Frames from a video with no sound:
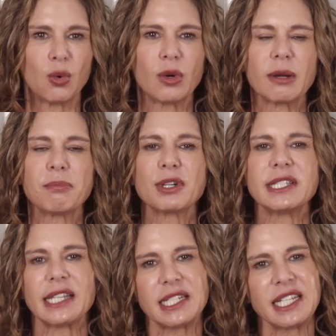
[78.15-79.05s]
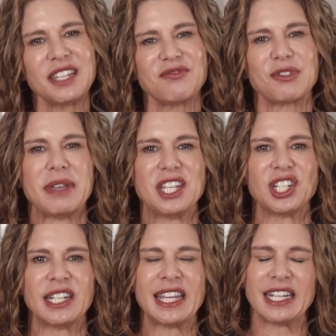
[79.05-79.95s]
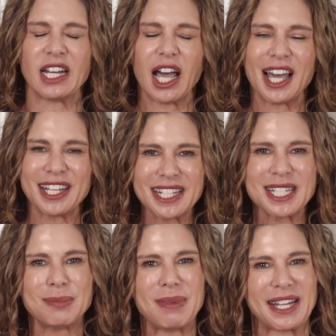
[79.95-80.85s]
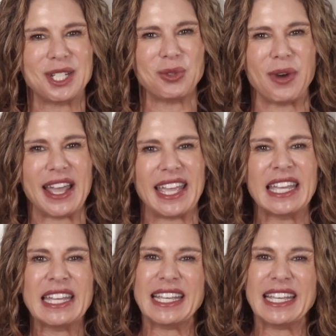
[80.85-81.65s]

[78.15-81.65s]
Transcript: or presenting information in an unexpected way,